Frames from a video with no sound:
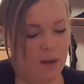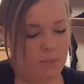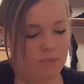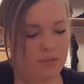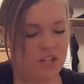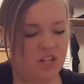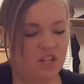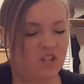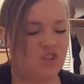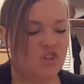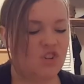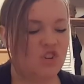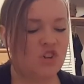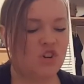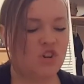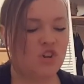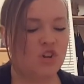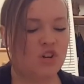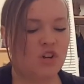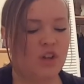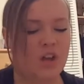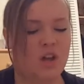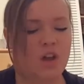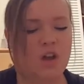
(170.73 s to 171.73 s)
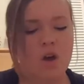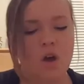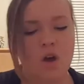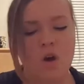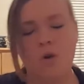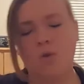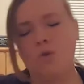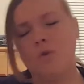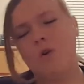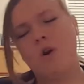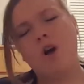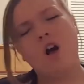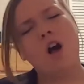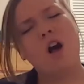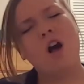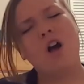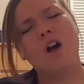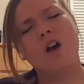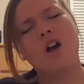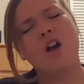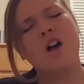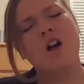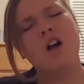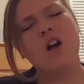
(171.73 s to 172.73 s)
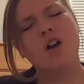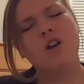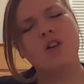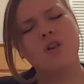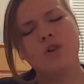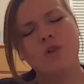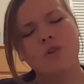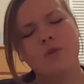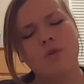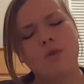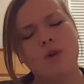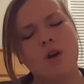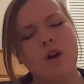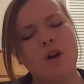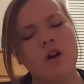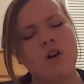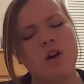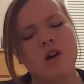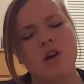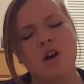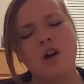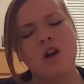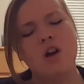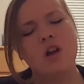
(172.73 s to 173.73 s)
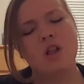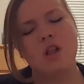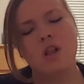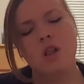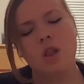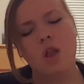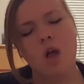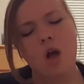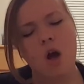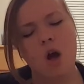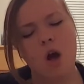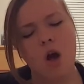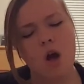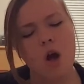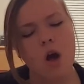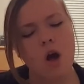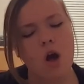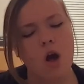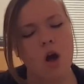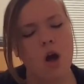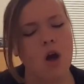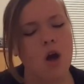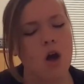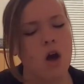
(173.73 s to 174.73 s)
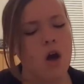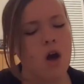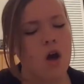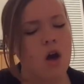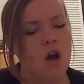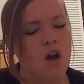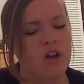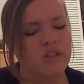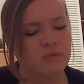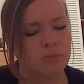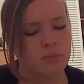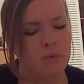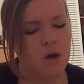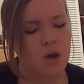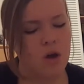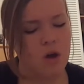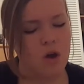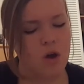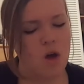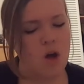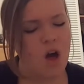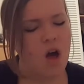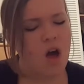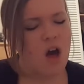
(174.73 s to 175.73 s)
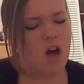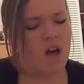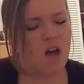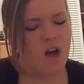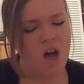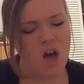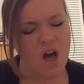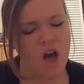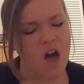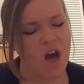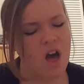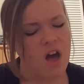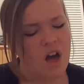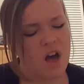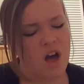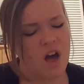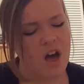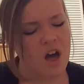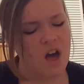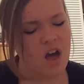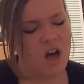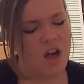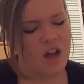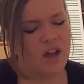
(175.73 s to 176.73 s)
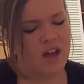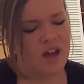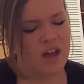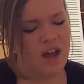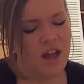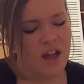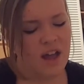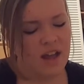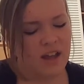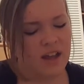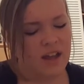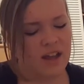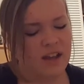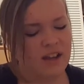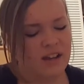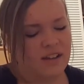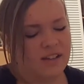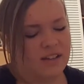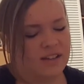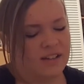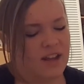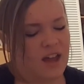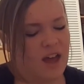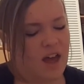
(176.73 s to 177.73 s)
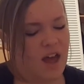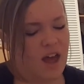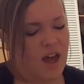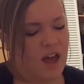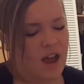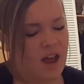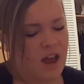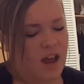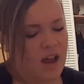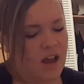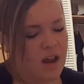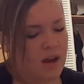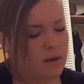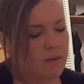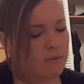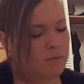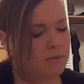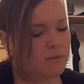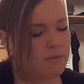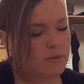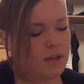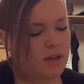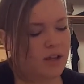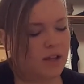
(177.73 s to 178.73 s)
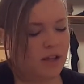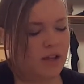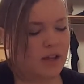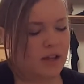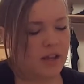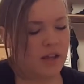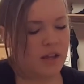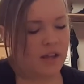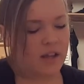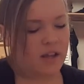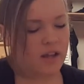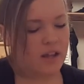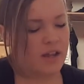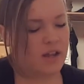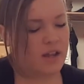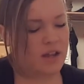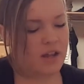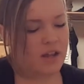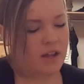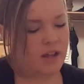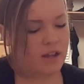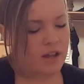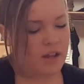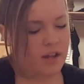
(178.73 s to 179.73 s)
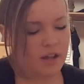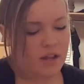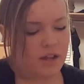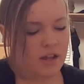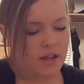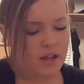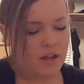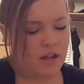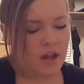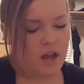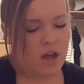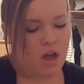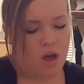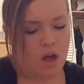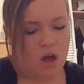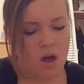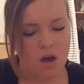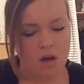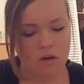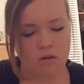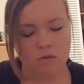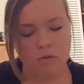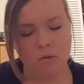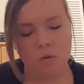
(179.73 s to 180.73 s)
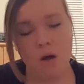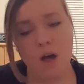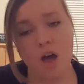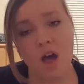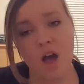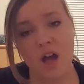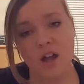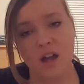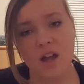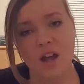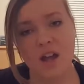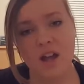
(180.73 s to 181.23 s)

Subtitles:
then the left common carotid artery, then the left subclavian artery, then you would go to the intercostal arteries, to the celiac trunk, to the superior